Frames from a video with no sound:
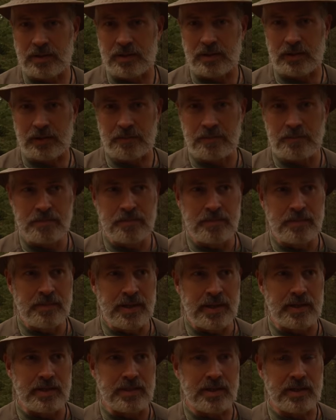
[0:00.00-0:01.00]
think,
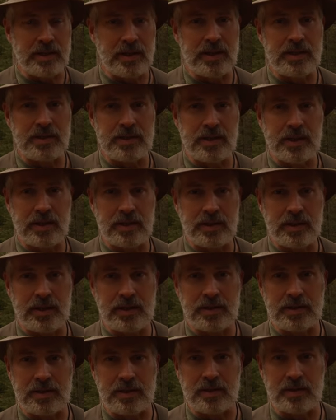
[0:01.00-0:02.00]
in today's day and
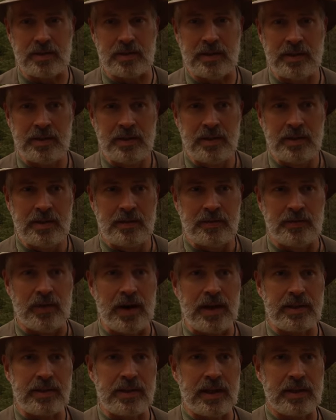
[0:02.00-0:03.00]
age to
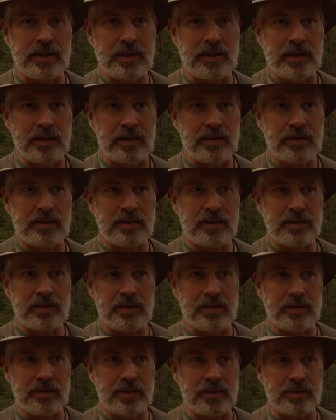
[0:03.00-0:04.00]
find that thing
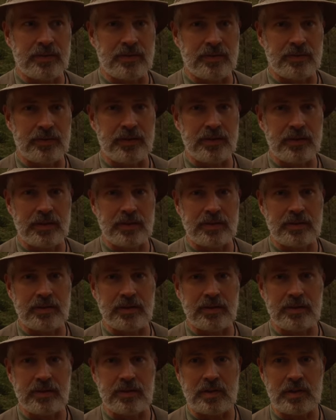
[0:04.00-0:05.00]
that's fulfilling,
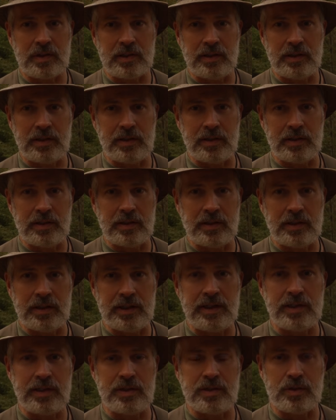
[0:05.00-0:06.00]
since the
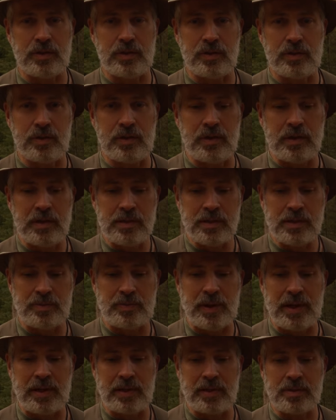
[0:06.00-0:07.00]
need to
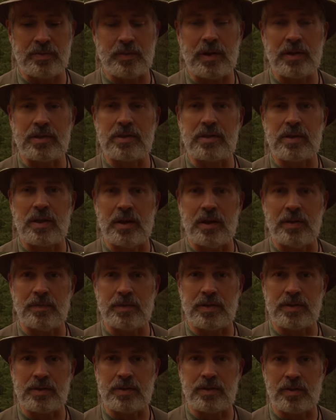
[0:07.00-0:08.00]
spend as much time
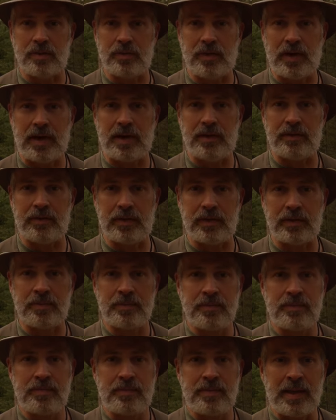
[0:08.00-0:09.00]
just surviving
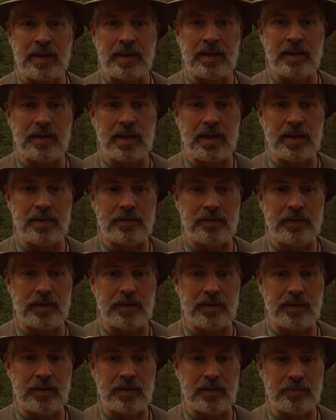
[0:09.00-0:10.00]
and
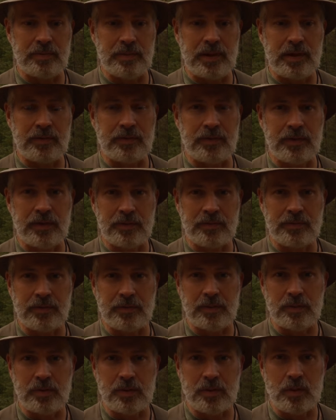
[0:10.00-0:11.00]
benefiting
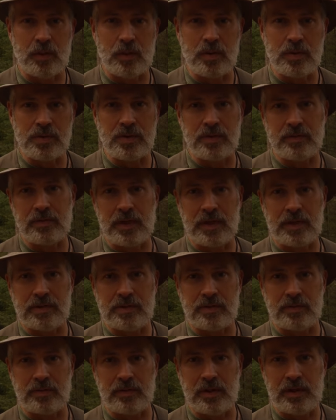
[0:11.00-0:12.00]
from the rewards of that
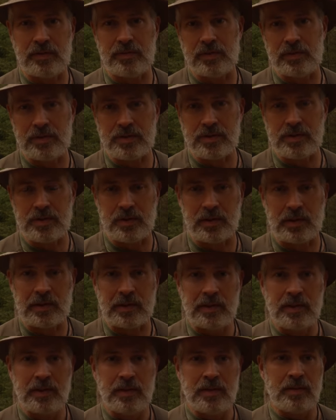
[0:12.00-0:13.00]
survival
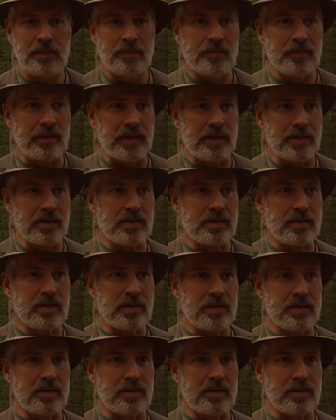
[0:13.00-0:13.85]
instinct is,